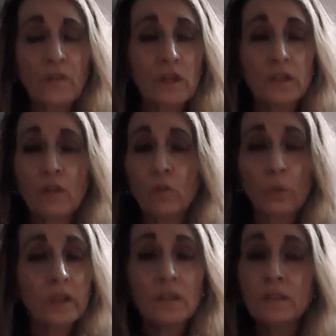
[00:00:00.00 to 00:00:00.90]
filled and
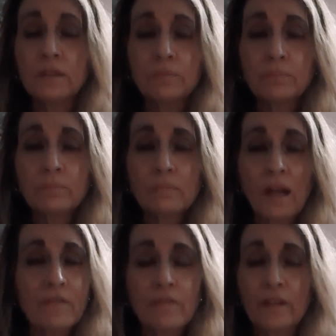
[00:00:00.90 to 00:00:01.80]
thrilled.
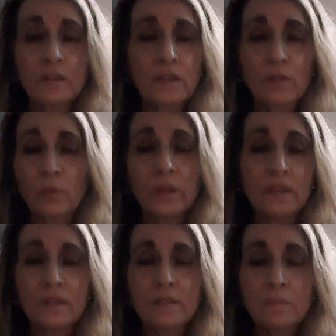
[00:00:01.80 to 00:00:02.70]
I'm filled and
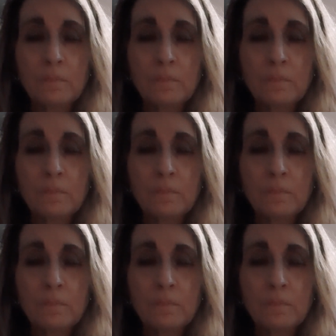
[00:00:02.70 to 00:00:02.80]
thrilled.